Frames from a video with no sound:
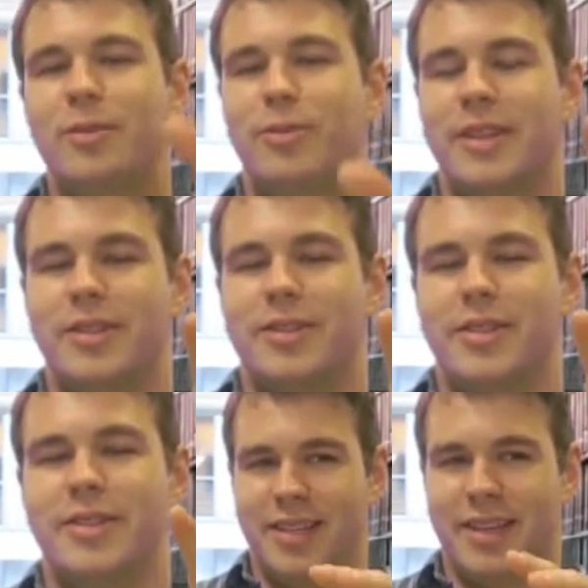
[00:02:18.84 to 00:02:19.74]
Old English
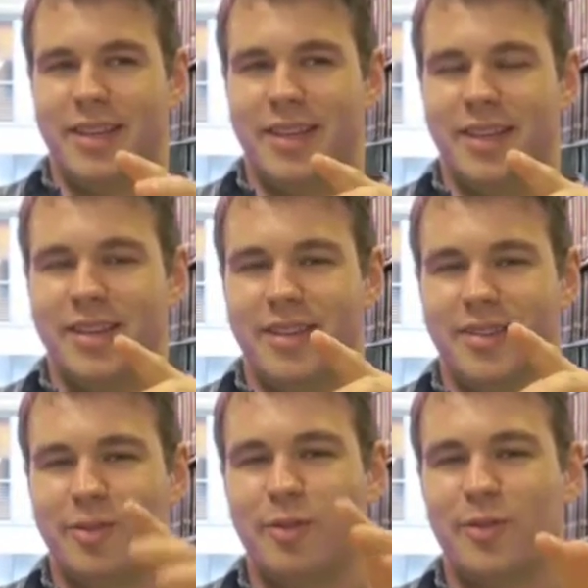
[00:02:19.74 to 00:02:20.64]
is
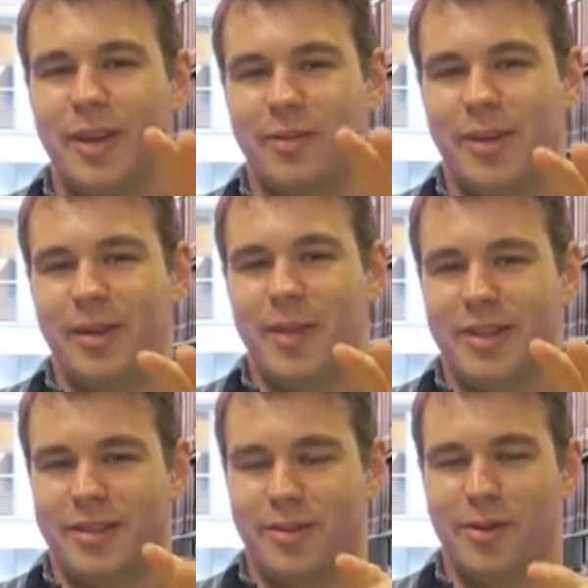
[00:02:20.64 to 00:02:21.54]
sort of like what I
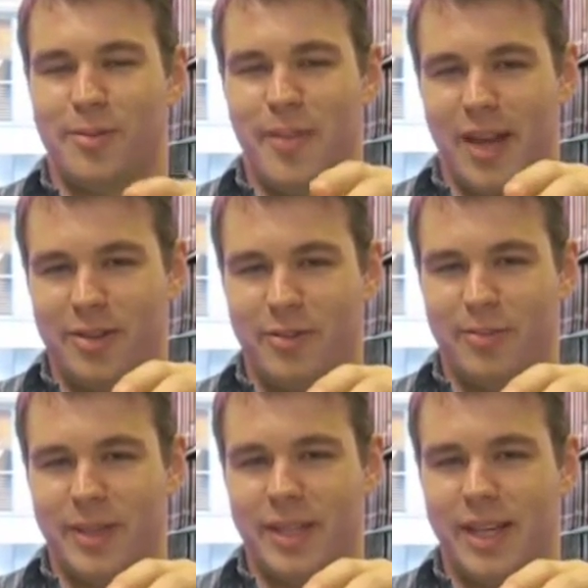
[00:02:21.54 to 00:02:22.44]
imagine learning magic
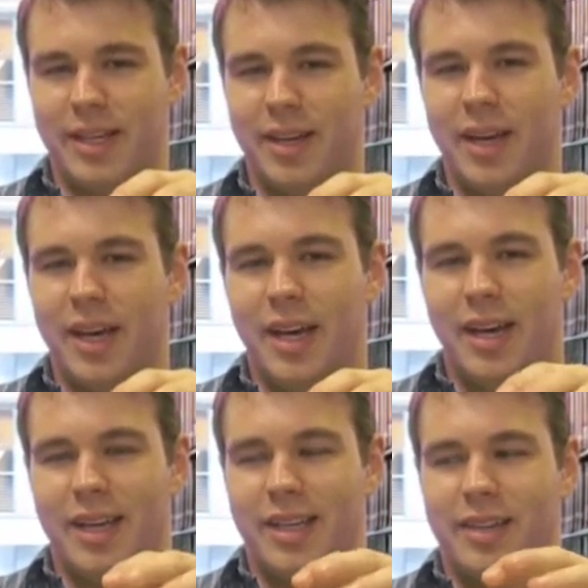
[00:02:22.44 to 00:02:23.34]
would be like.
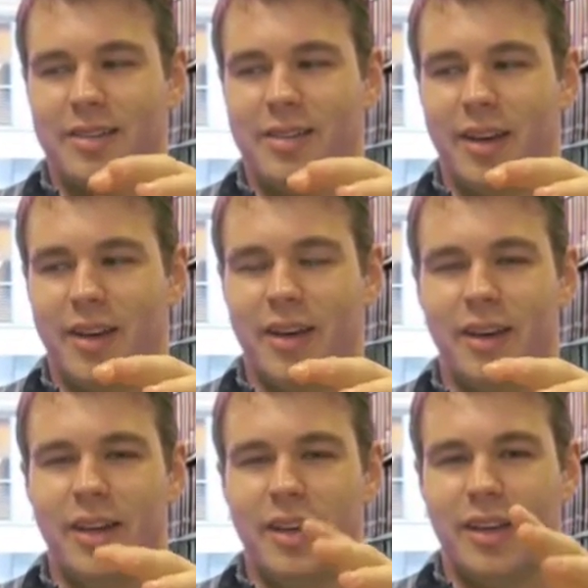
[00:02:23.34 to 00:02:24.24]

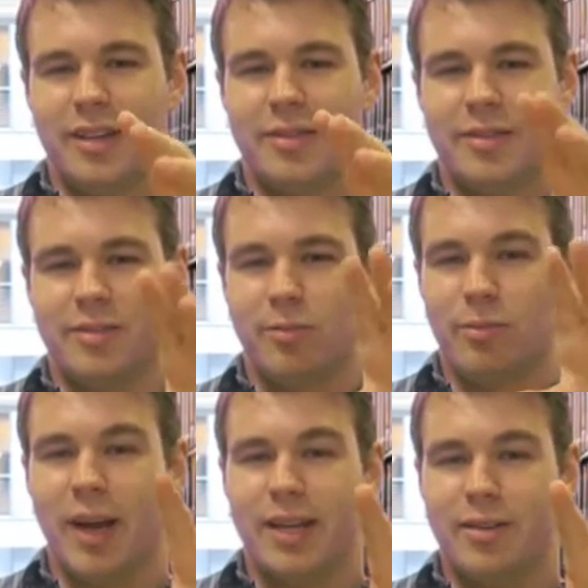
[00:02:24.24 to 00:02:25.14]
It's
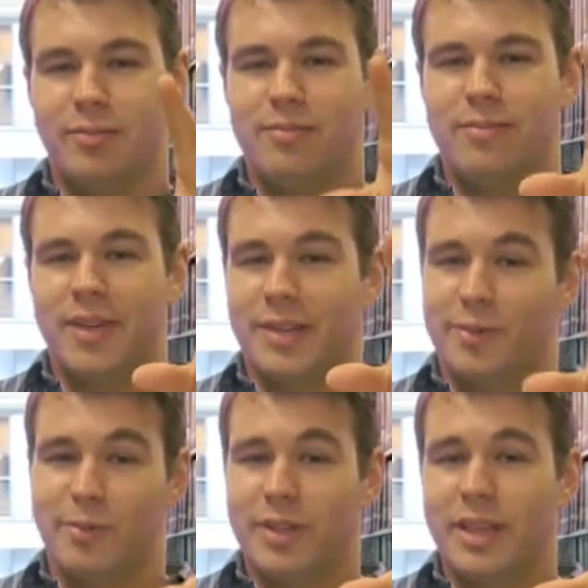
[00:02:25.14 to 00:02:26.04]
random,
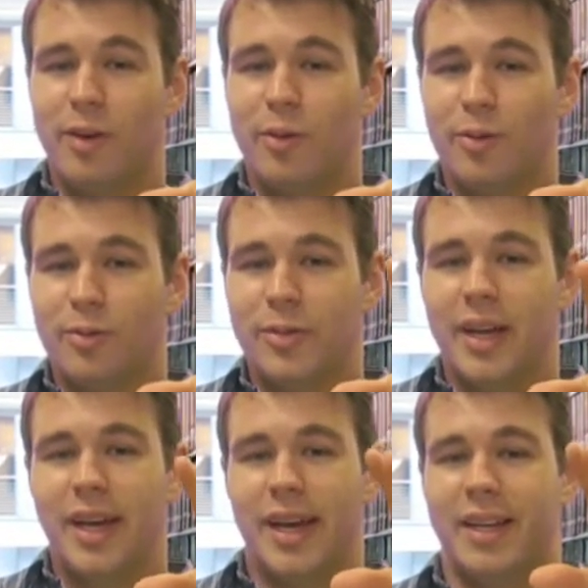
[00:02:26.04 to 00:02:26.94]
it's really old,
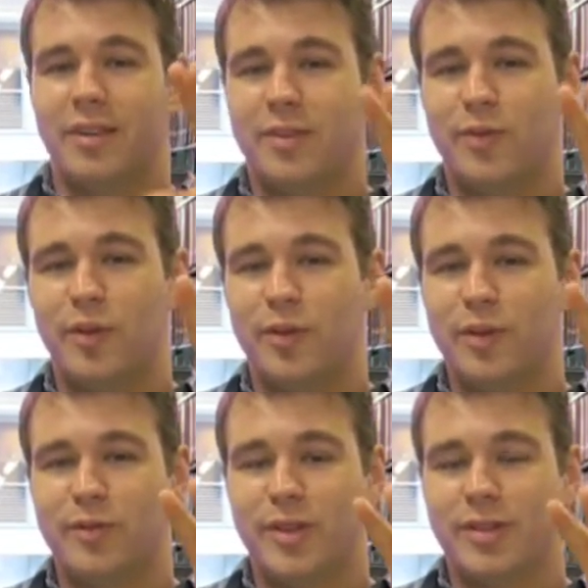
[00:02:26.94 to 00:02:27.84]
and it's
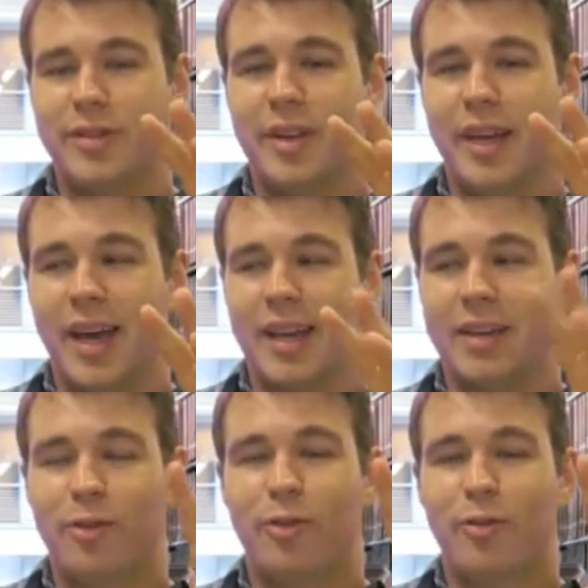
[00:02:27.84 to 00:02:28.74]
full of just an
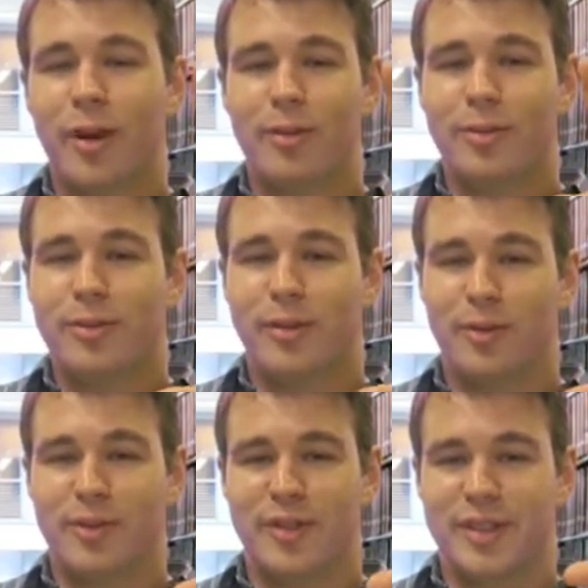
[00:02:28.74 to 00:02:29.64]
incredible
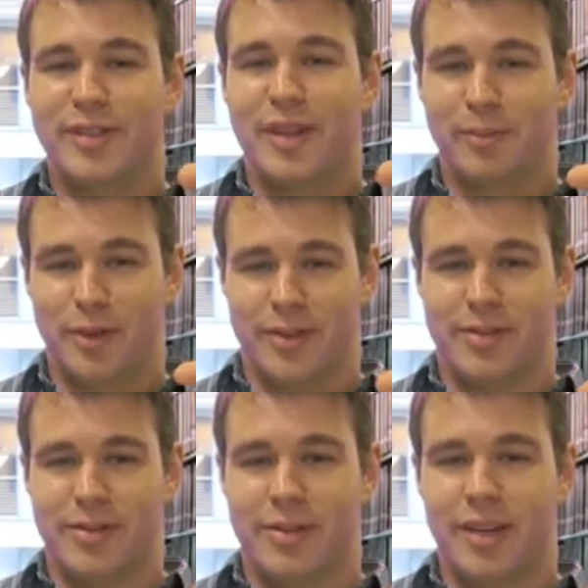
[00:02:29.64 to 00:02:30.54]
number of
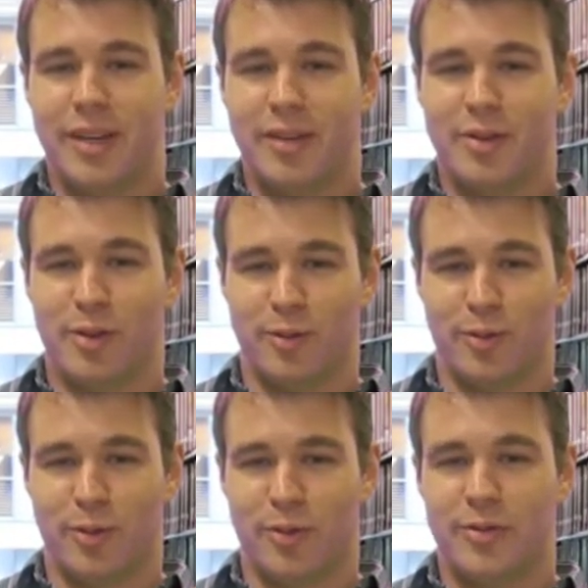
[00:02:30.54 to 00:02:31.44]
exceptions to the
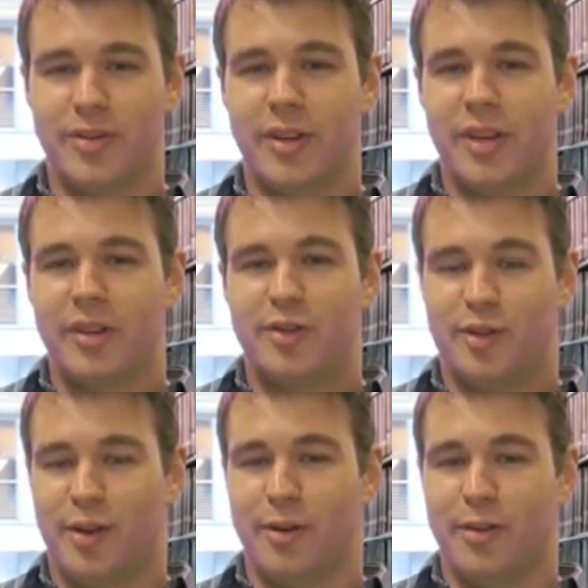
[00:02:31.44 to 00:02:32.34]
rules.
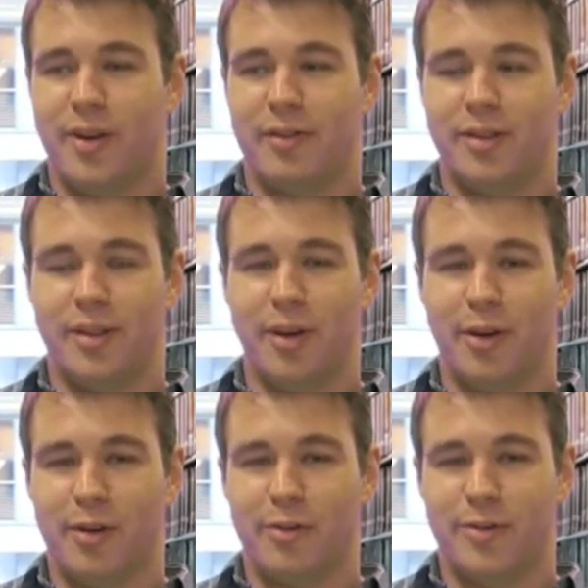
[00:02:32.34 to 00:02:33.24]
So you have to
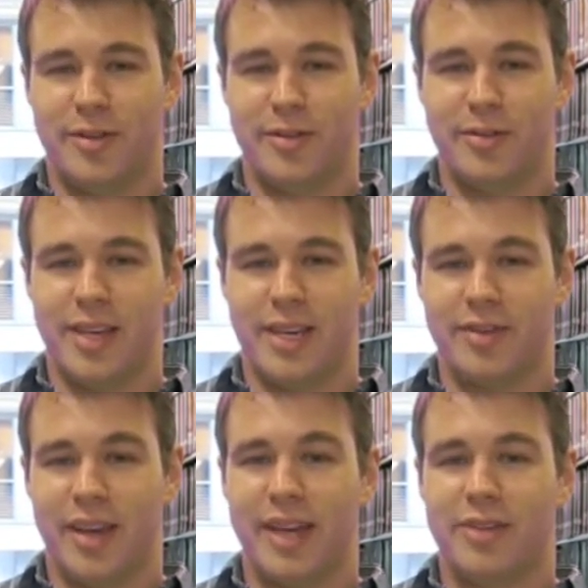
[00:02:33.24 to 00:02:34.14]
go to
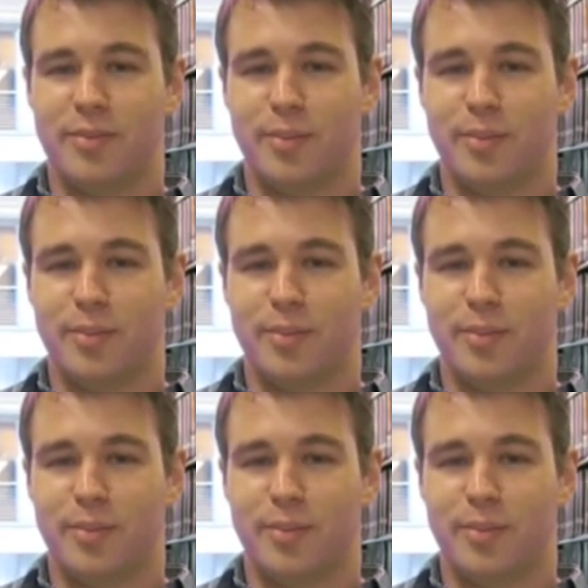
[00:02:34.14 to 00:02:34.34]
these ancient